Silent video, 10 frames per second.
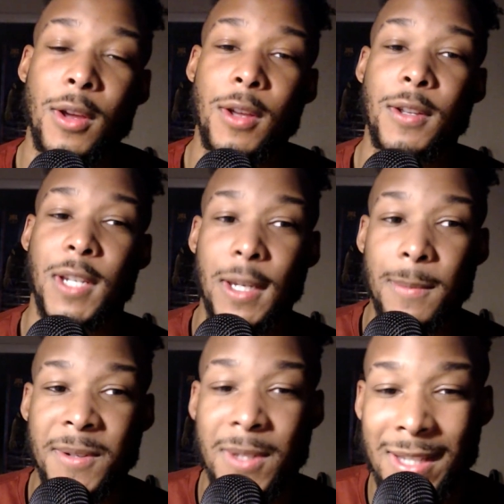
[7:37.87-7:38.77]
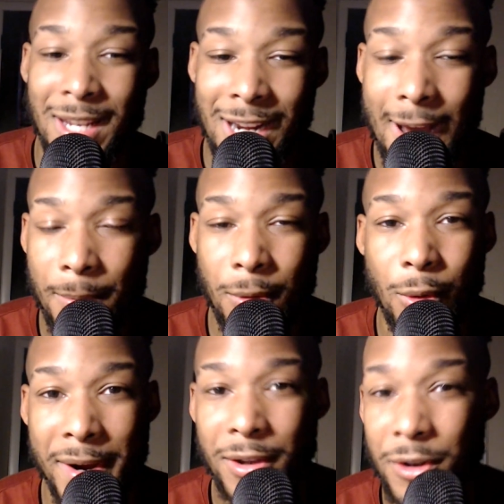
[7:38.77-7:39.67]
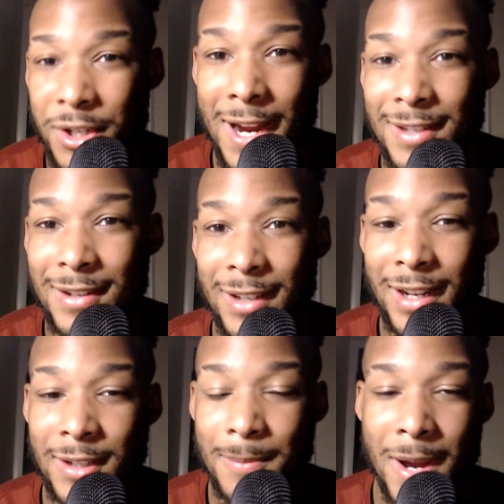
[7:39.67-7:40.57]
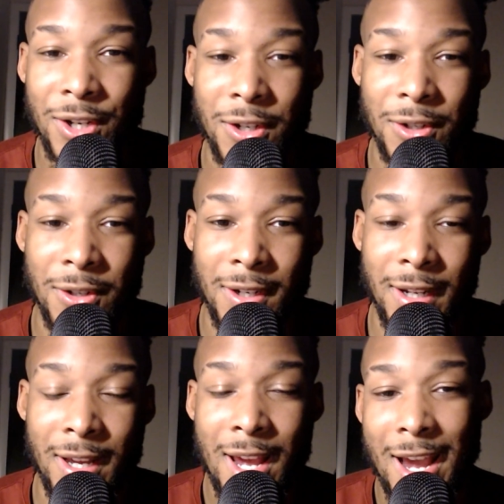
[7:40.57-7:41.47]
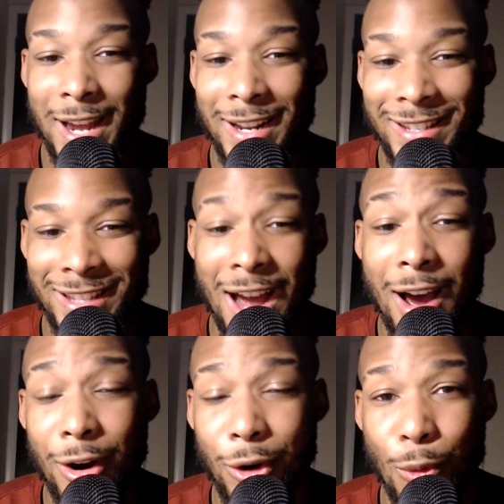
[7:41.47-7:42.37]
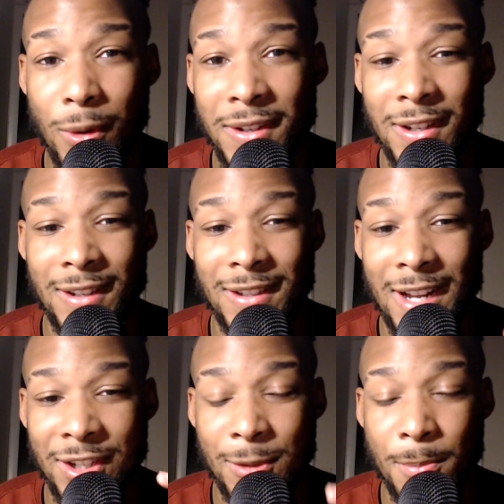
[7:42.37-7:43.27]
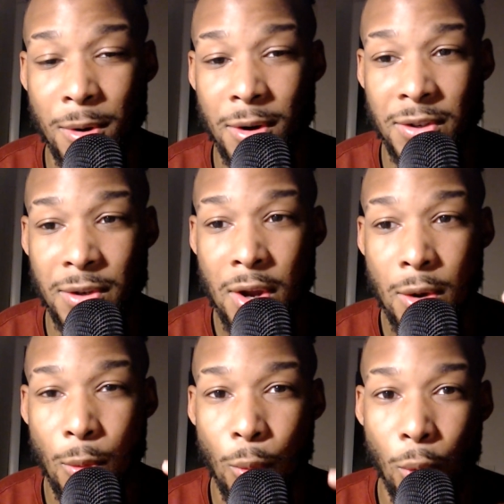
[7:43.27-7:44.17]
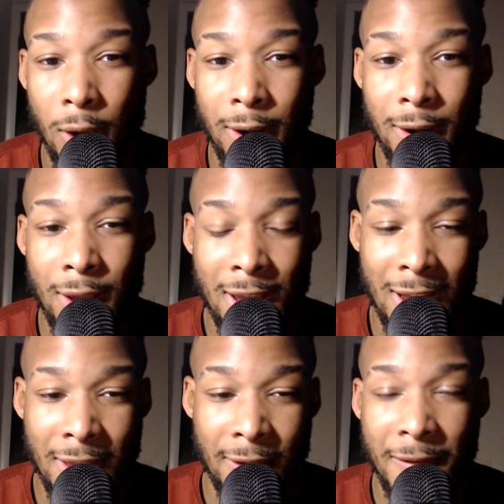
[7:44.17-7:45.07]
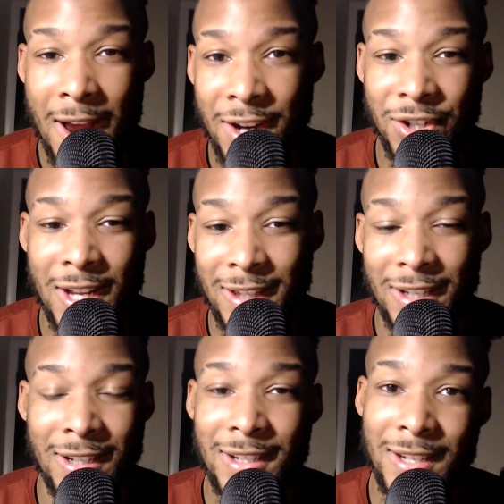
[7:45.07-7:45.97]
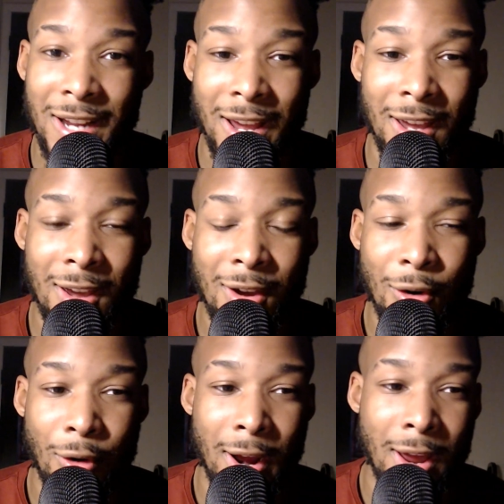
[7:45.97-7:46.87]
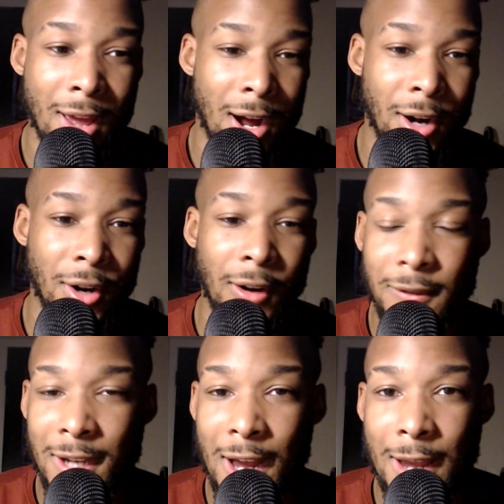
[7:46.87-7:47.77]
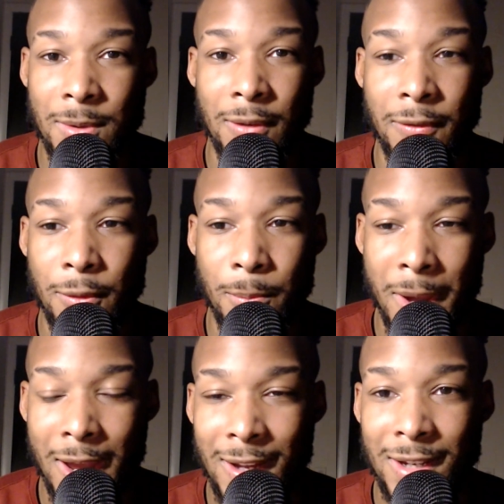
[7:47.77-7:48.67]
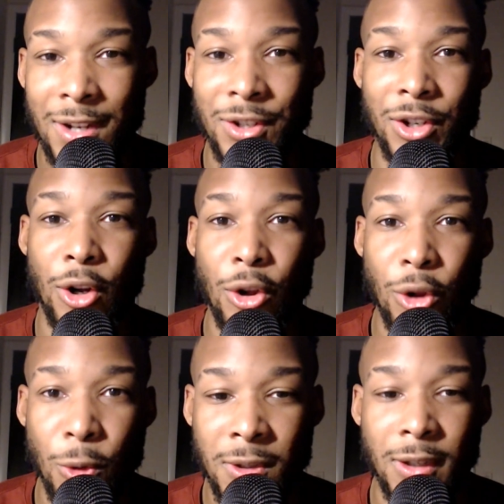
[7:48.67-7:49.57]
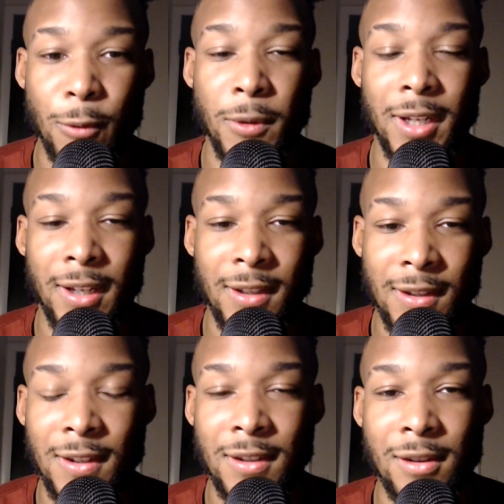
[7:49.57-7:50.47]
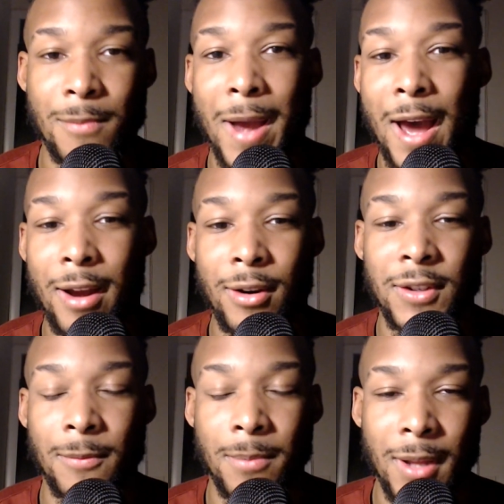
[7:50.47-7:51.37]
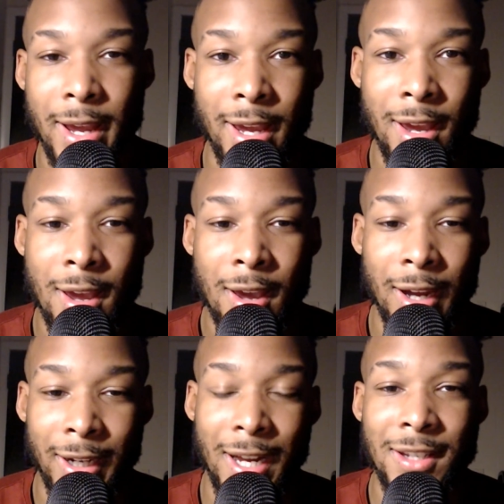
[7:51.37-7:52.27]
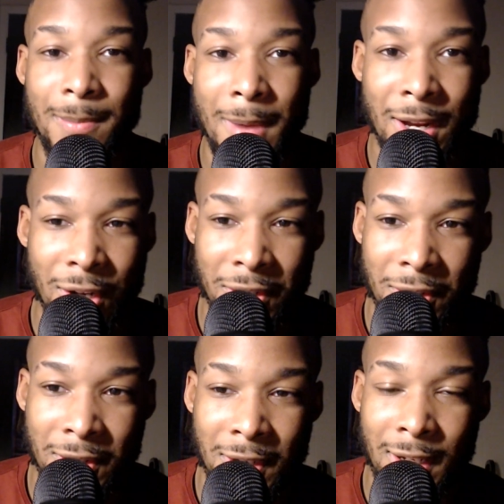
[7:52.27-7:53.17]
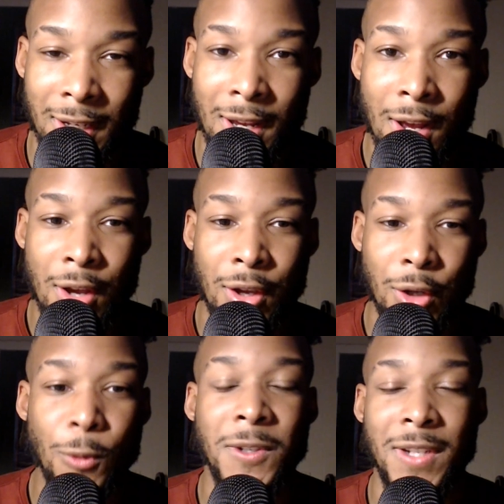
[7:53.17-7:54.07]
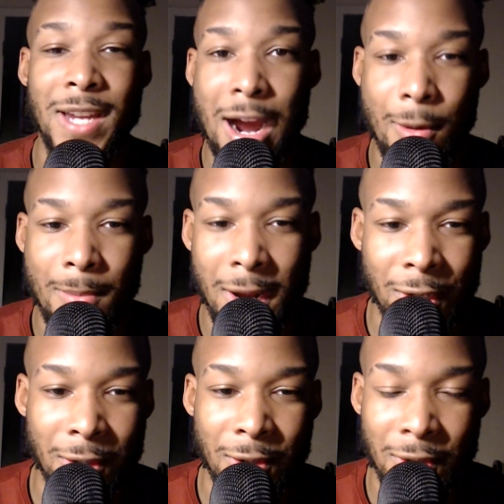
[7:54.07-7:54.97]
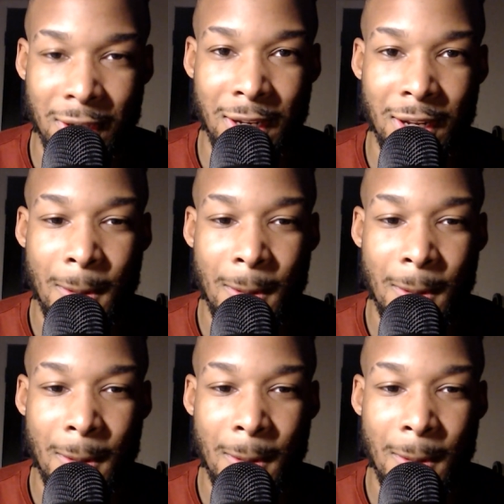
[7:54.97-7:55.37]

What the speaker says: Teams did not put away their chances against Manchester City, and it's not a coincidence that Spurs won in the fashion that they did today, right? Enough times, if you pay attention closely with the consistent patterns of play against Manchester City, you'll see how Manchester City